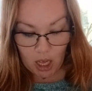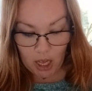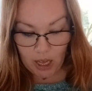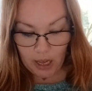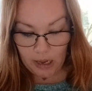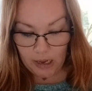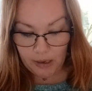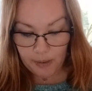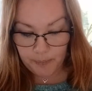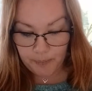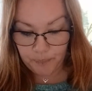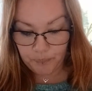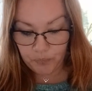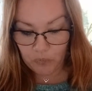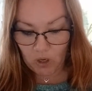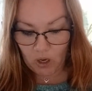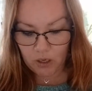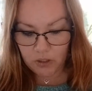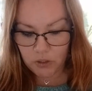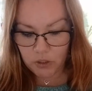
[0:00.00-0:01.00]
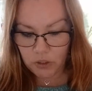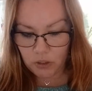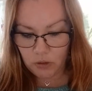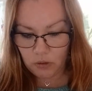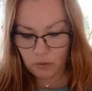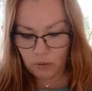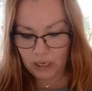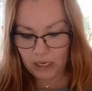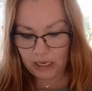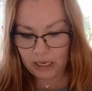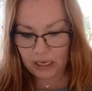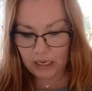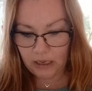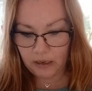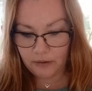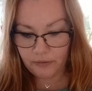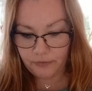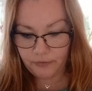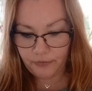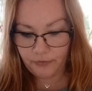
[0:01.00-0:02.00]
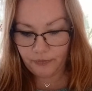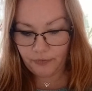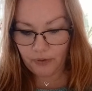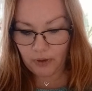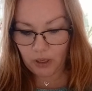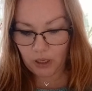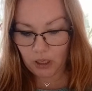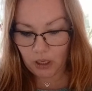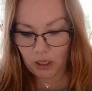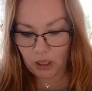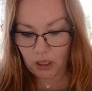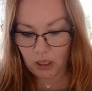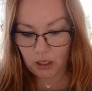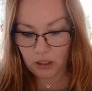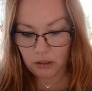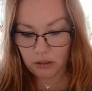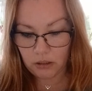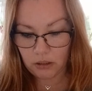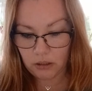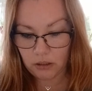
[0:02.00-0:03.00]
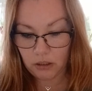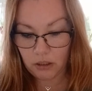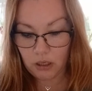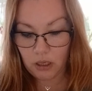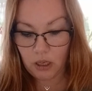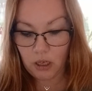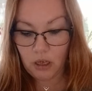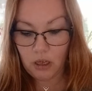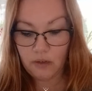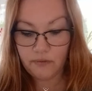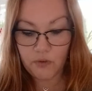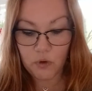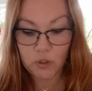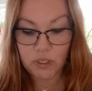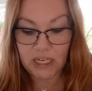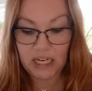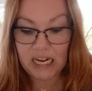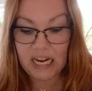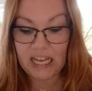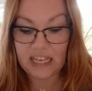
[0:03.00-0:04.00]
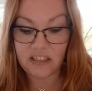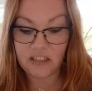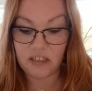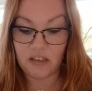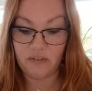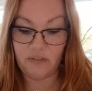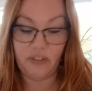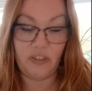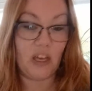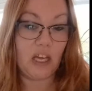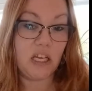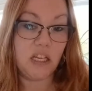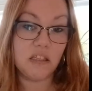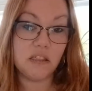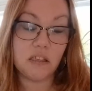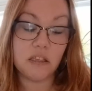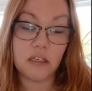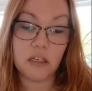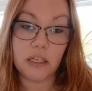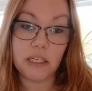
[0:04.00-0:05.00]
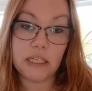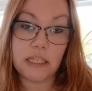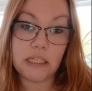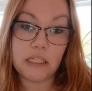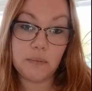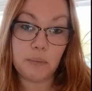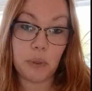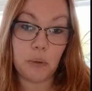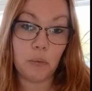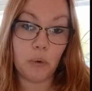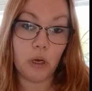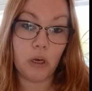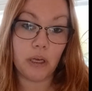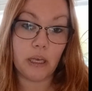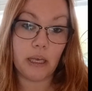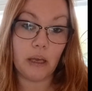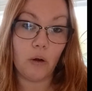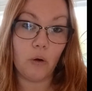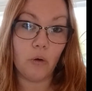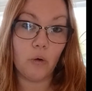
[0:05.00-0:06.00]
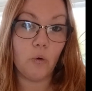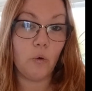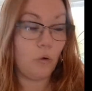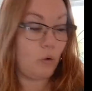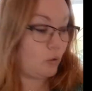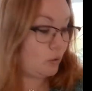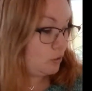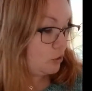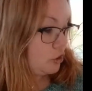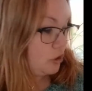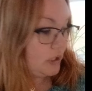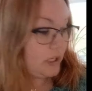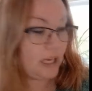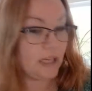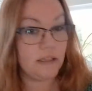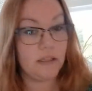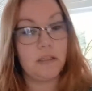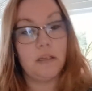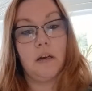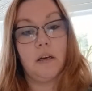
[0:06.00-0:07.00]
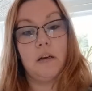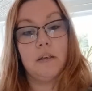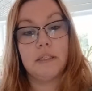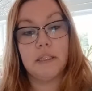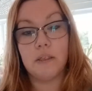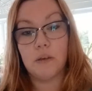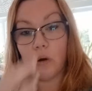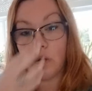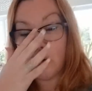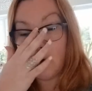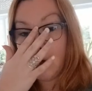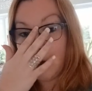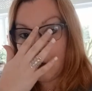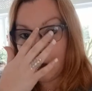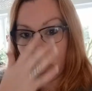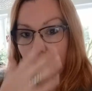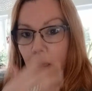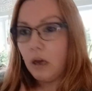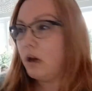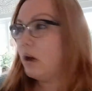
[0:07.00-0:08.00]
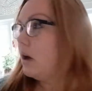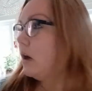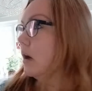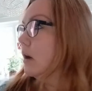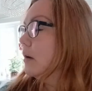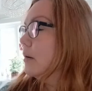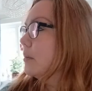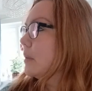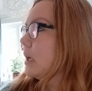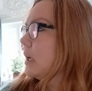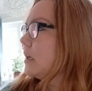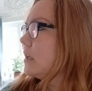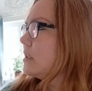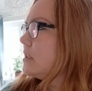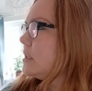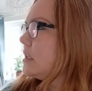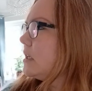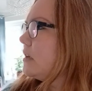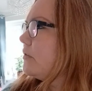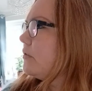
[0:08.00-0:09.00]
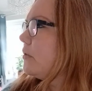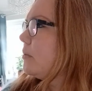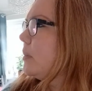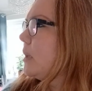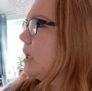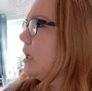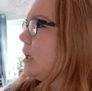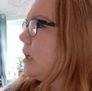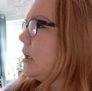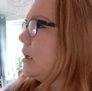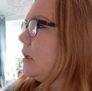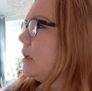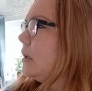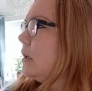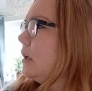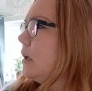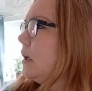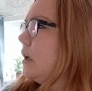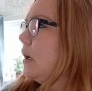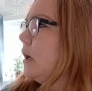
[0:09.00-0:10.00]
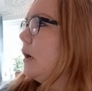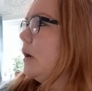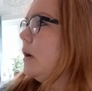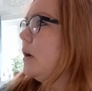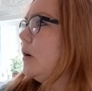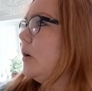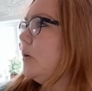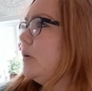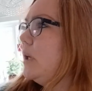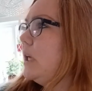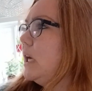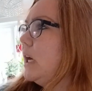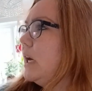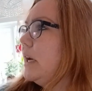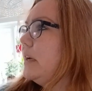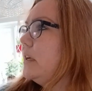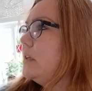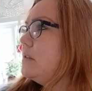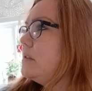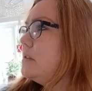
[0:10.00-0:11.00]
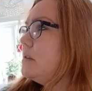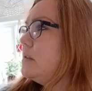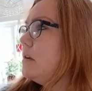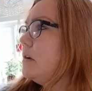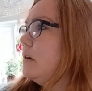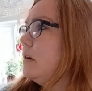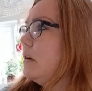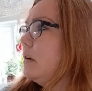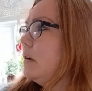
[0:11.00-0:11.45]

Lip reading: I do have got a list of things that I need to be working on or should get started on. Can I see it from here? Oh yes.